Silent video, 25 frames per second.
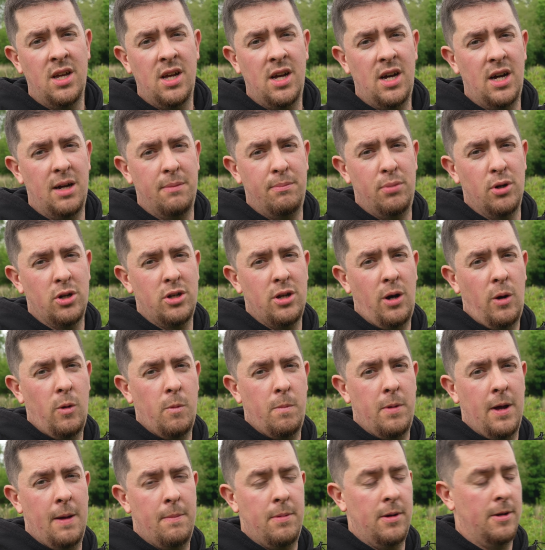I booked Old
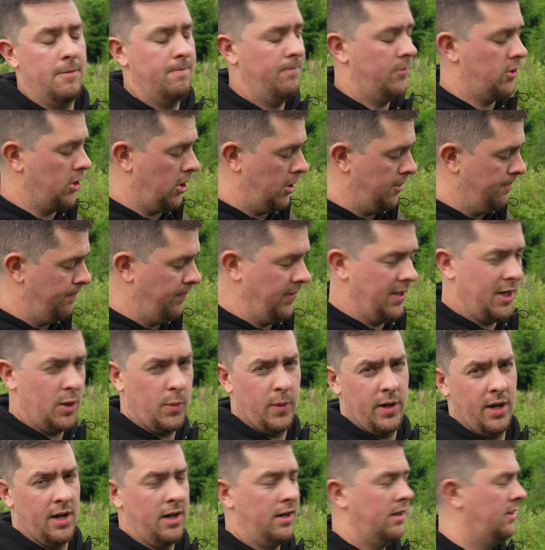Pepper, so here
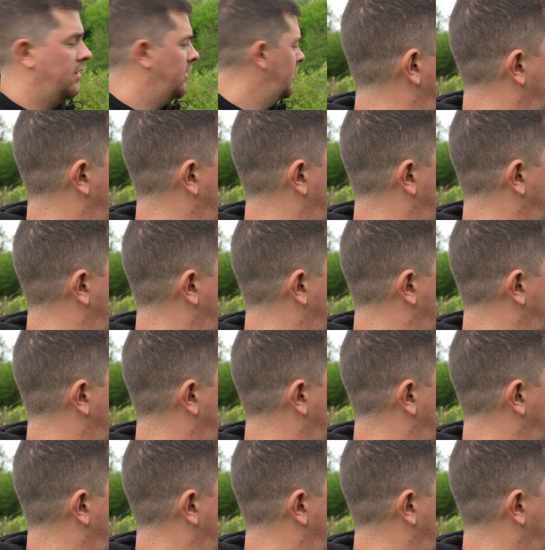we are.